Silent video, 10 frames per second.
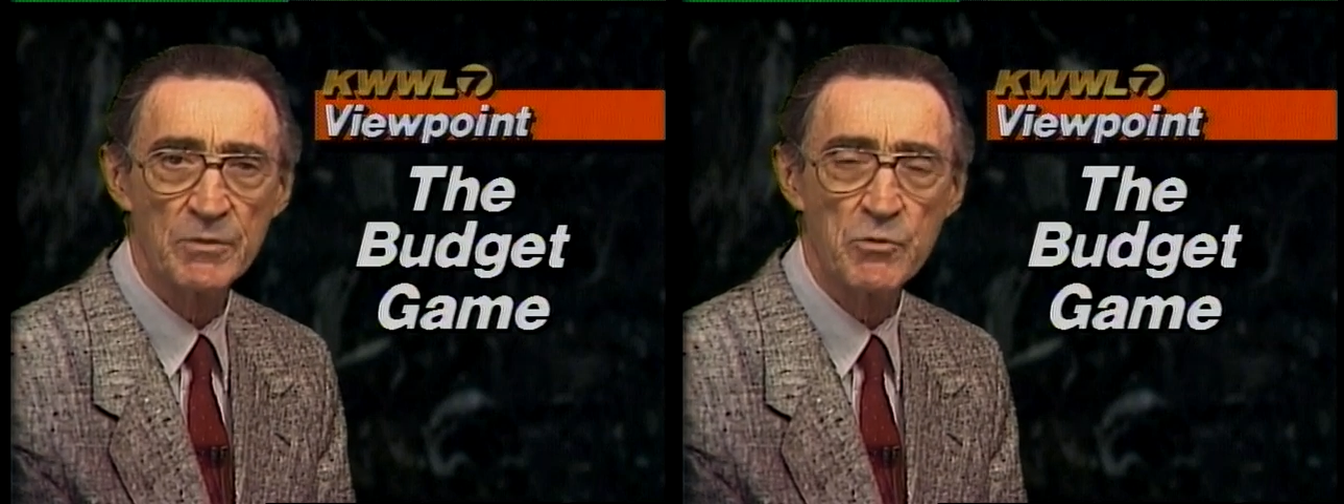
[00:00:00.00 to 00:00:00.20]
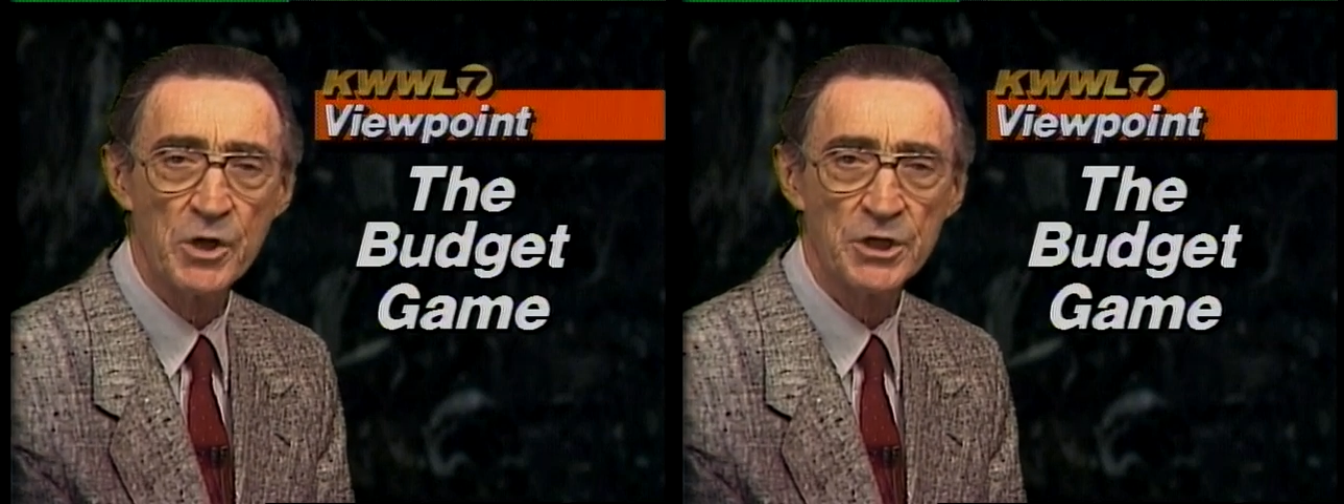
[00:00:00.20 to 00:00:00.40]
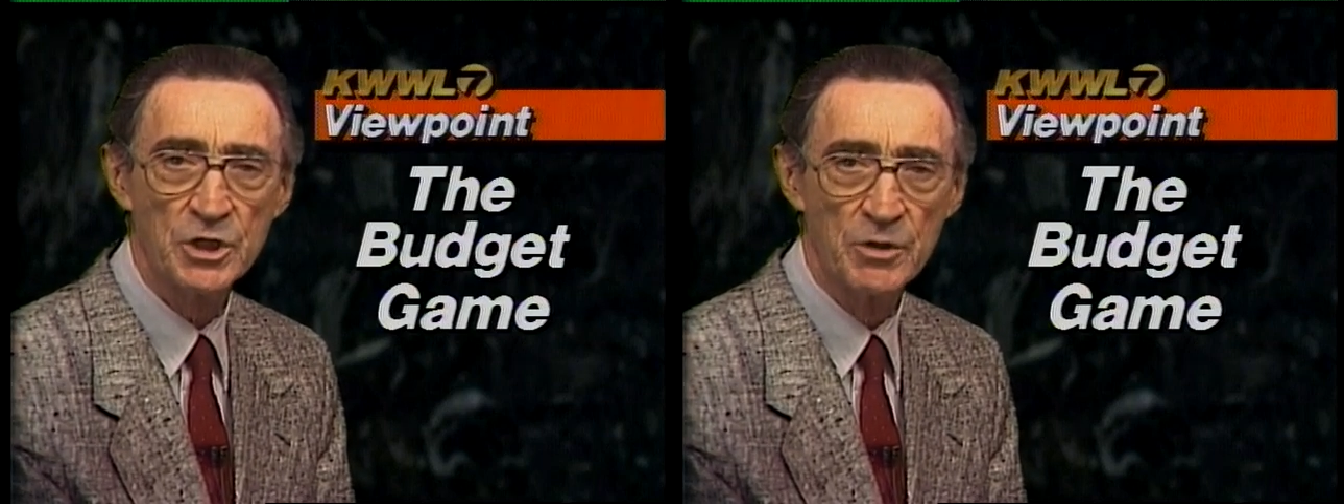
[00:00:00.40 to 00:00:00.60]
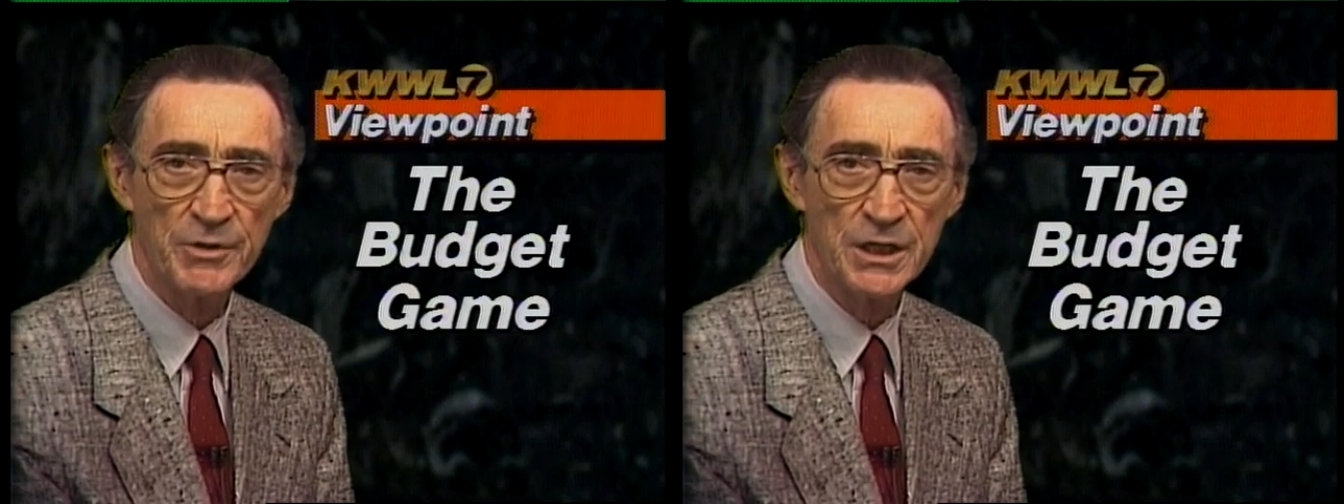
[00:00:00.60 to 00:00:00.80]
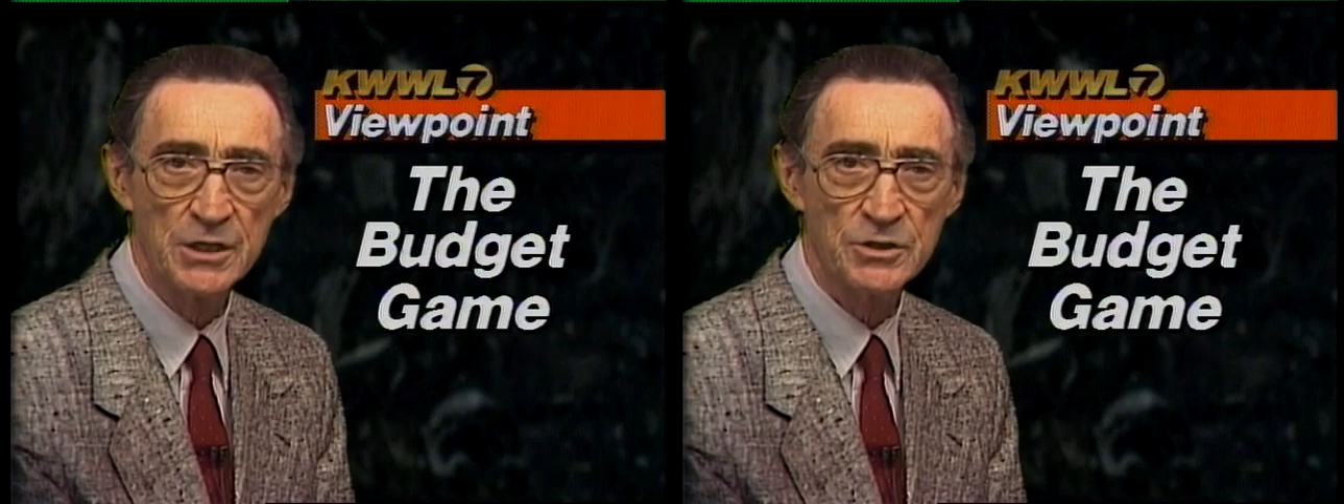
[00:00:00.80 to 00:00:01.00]
appoint a
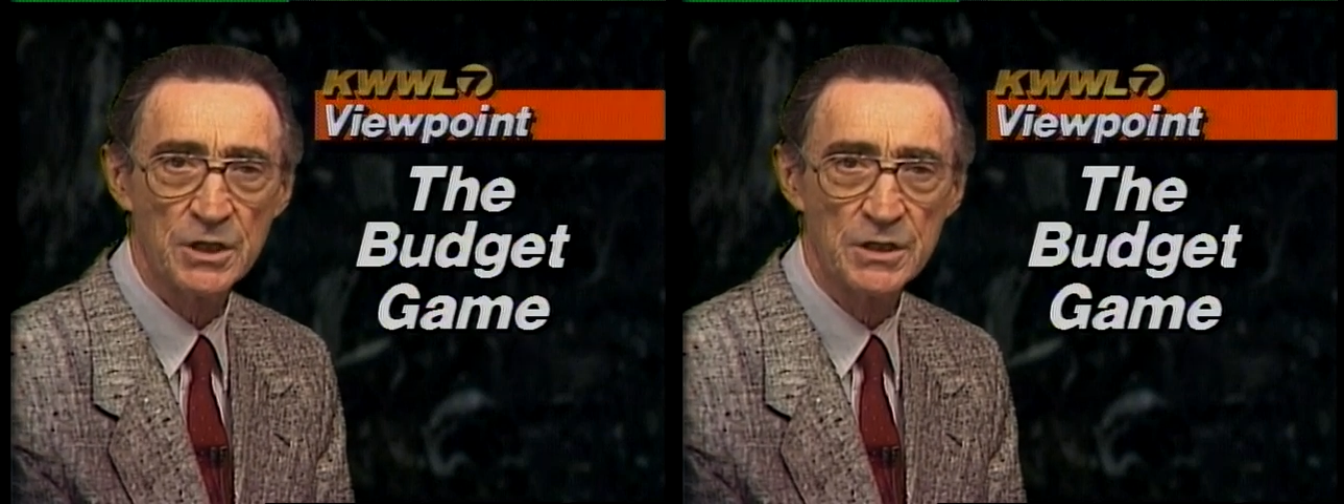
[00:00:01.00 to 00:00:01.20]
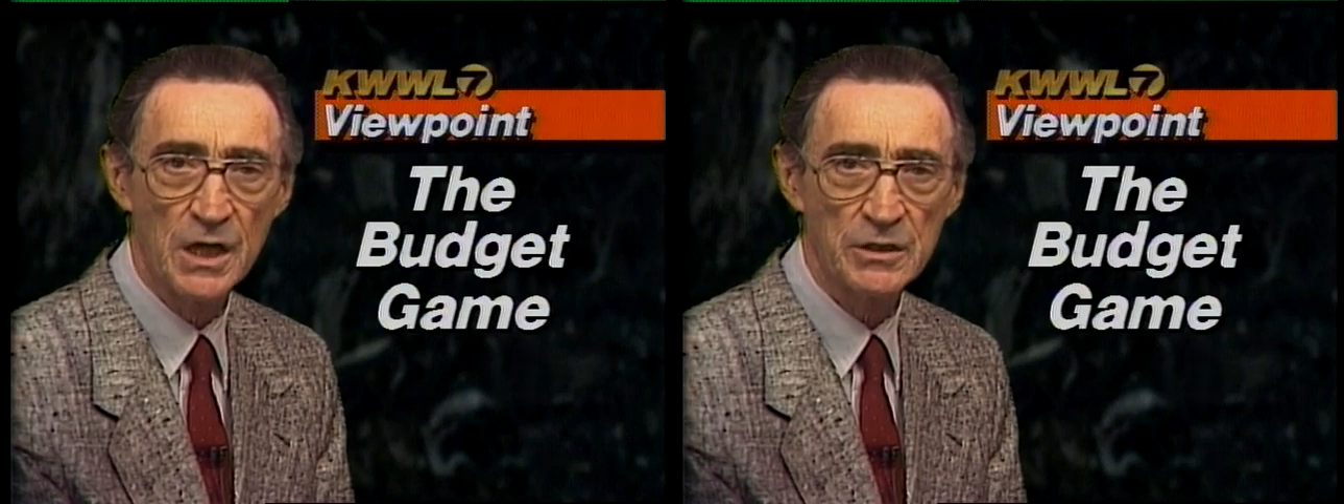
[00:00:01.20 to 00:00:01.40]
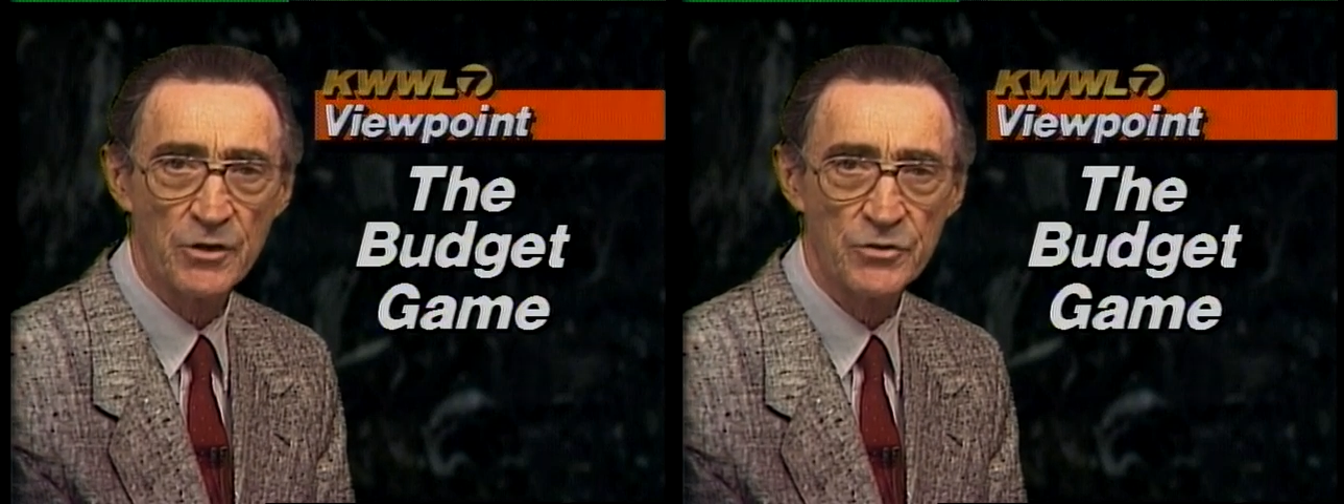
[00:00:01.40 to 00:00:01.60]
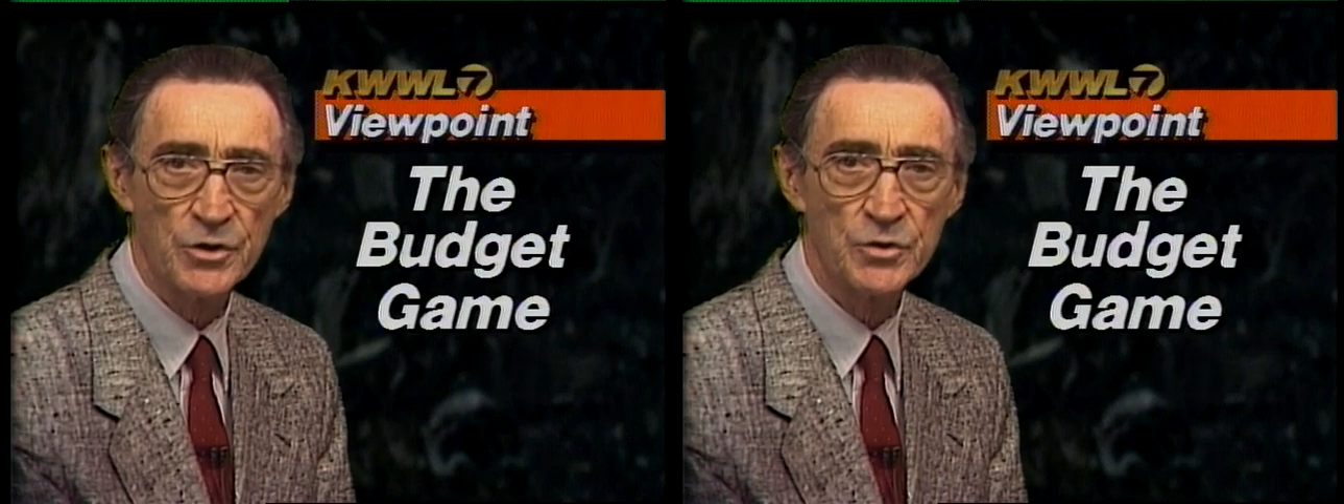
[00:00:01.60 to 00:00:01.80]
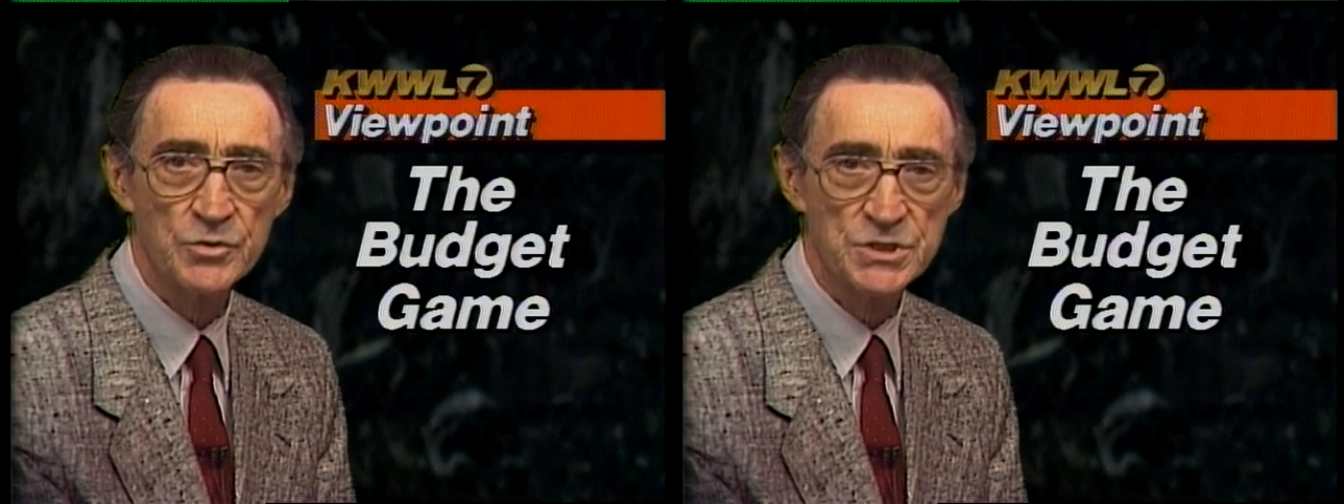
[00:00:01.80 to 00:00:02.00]
committee to conduct a
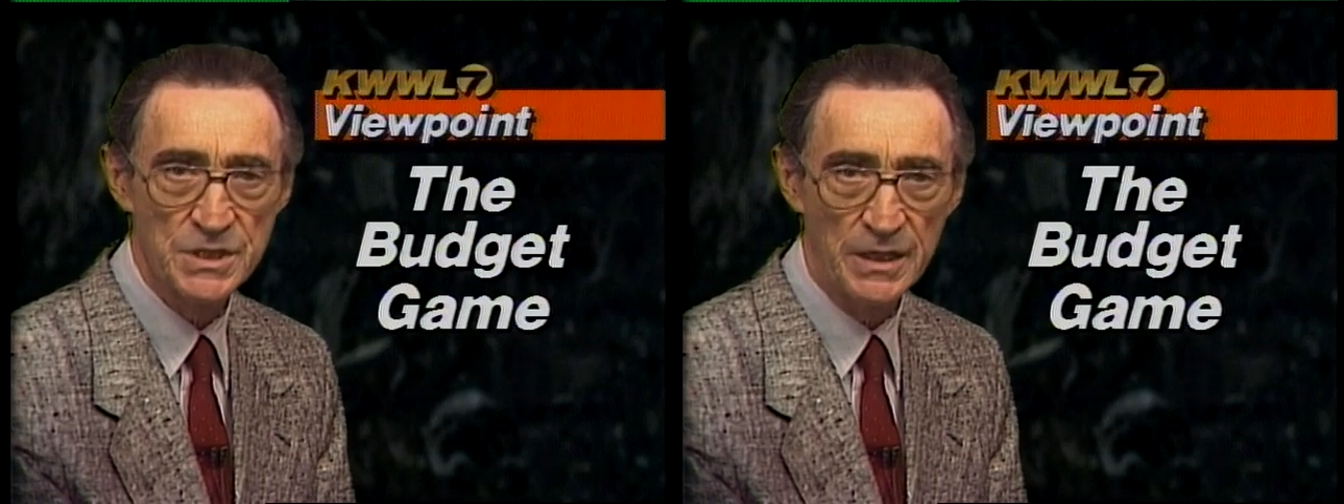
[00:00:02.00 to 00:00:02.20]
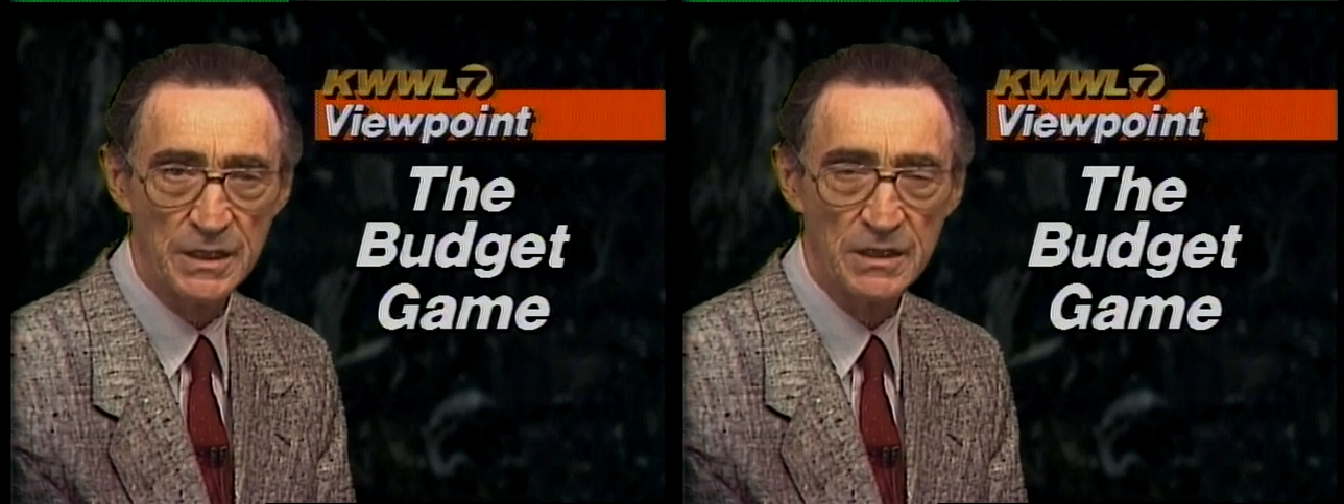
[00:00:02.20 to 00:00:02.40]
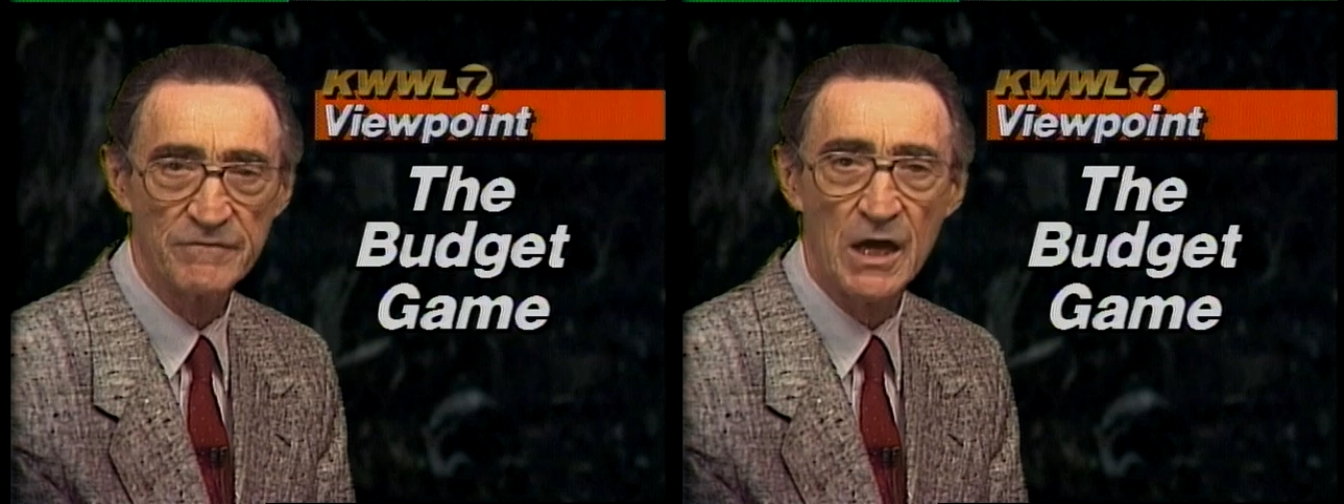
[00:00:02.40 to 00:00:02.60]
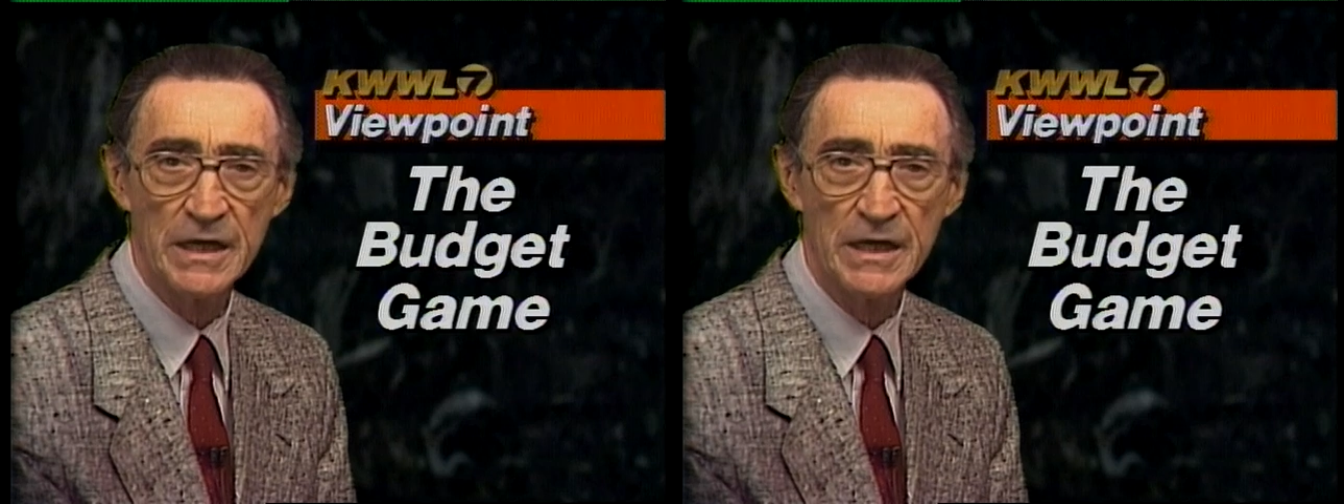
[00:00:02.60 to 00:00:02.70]
thorough study of